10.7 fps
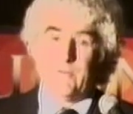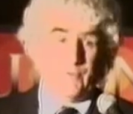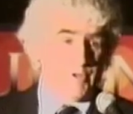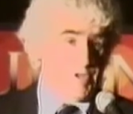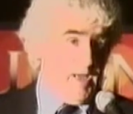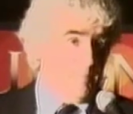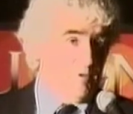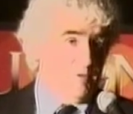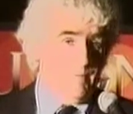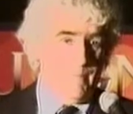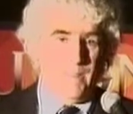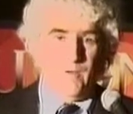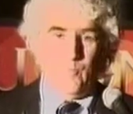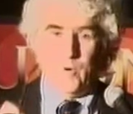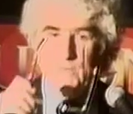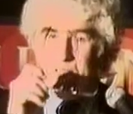for example,
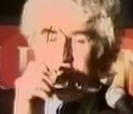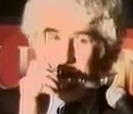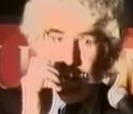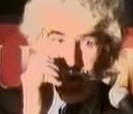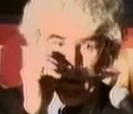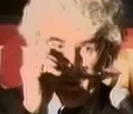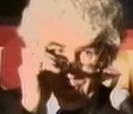one can argue